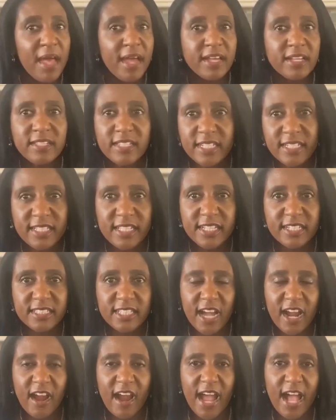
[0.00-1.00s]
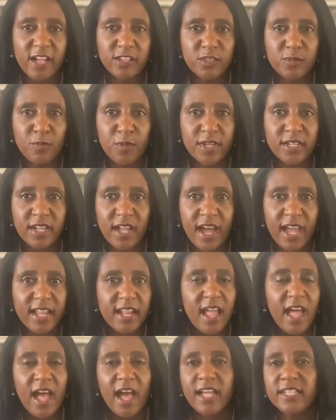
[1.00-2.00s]
clean the entire house in one night,
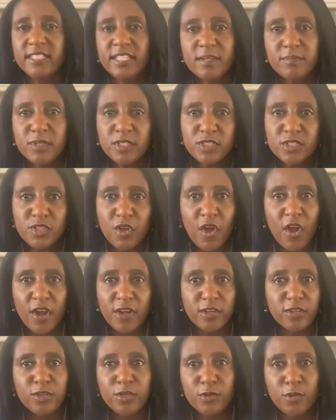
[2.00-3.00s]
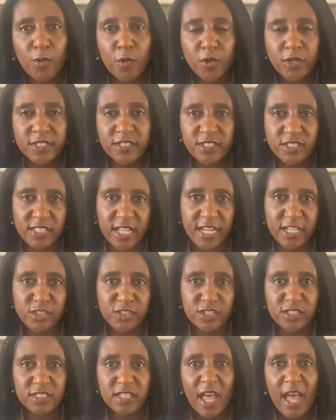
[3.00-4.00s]
attempt to start new
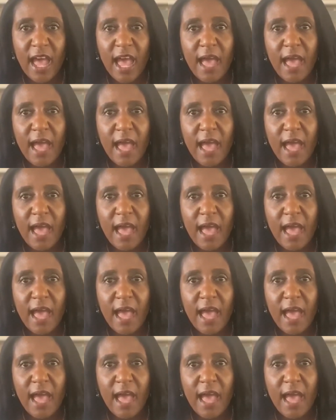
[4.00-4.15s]
organizations,